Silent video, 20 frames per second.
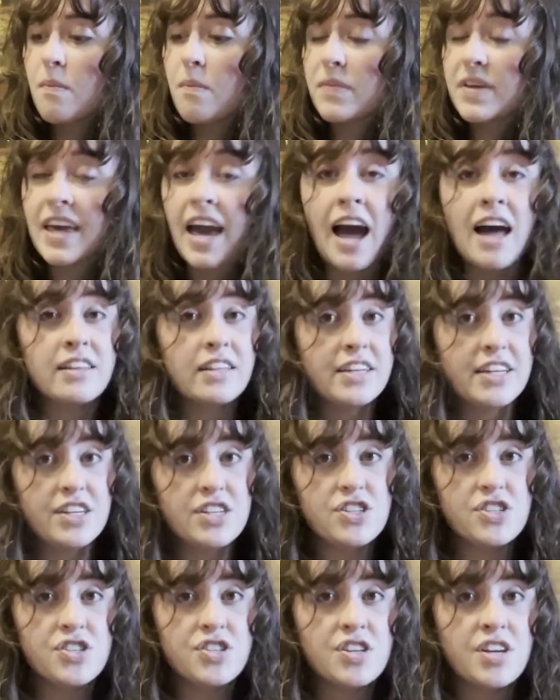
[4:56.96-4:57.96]

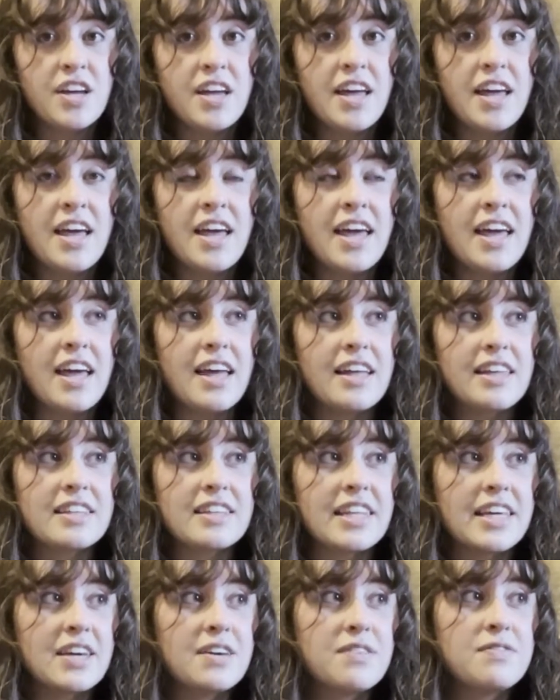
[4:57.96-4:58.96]
Callanish
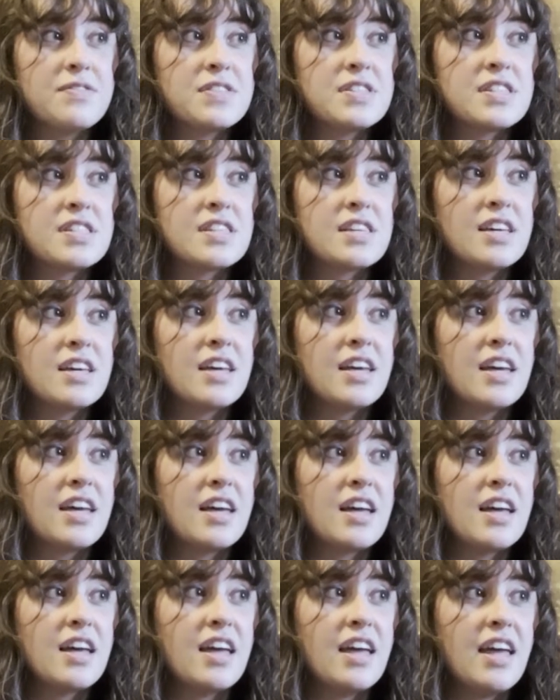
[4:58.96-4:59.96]
lives
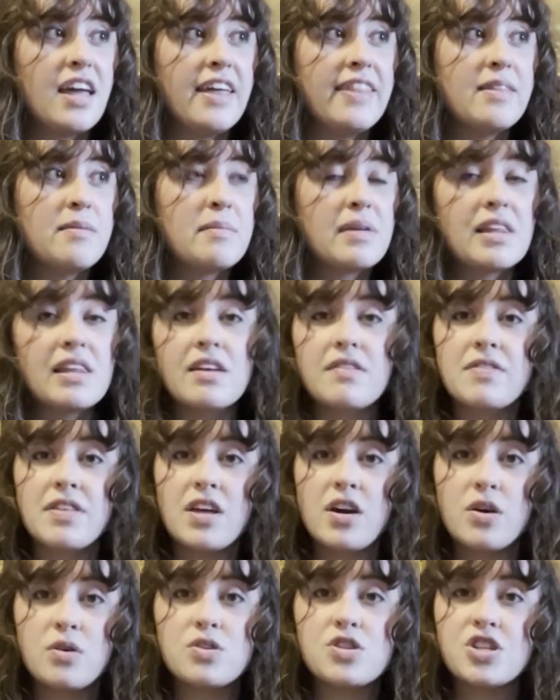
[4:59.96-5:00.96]
in the middle of the
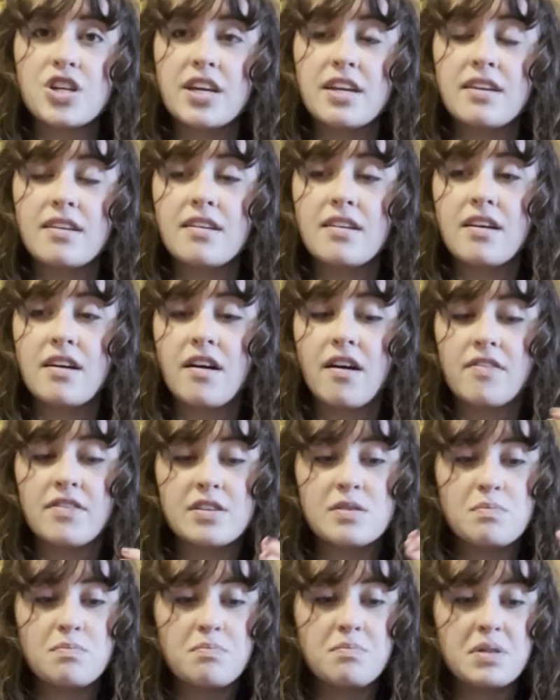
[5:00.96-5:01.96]
ocean on
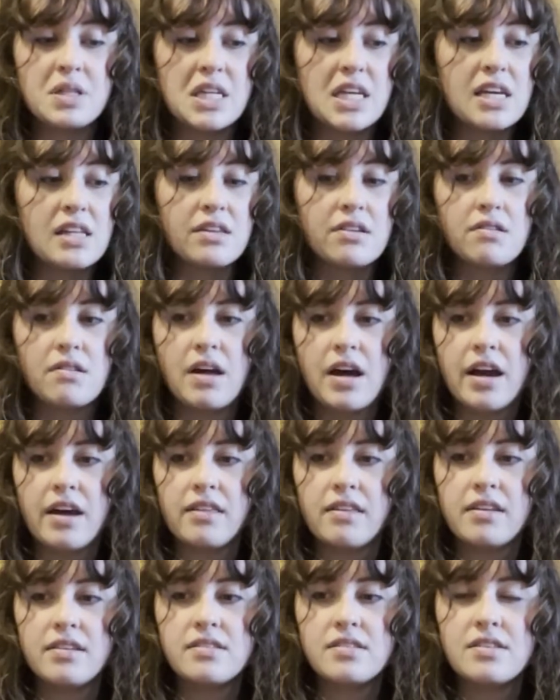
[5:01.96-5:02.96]
this bleak little
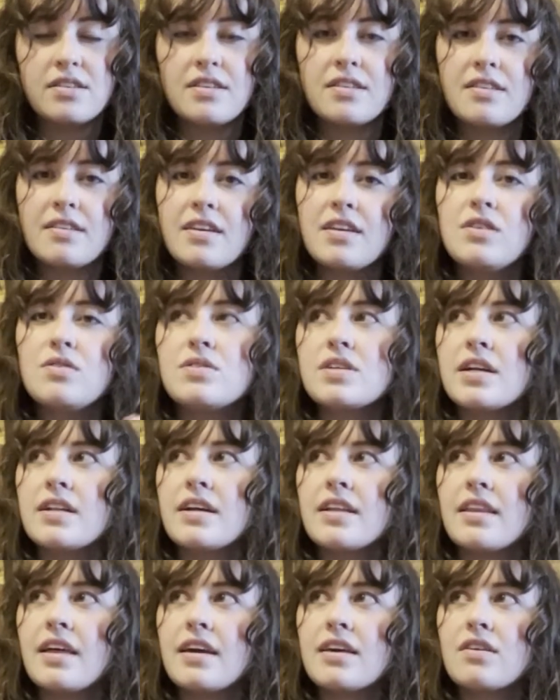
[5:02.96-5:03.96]
island, Can you tell I
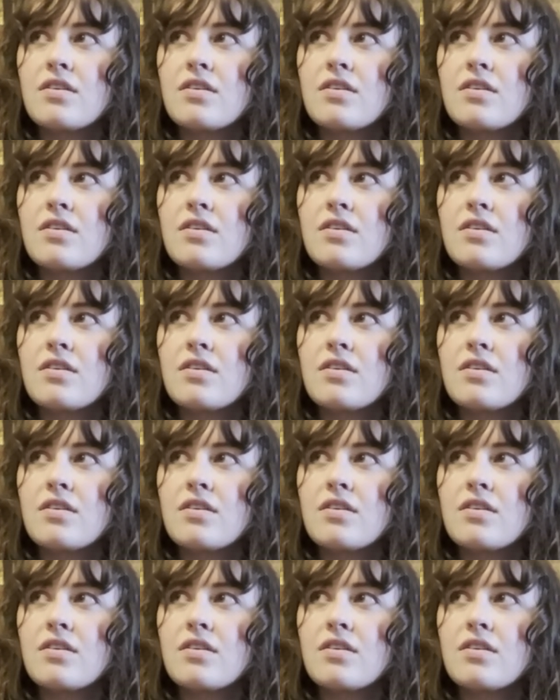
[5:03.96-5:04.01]
like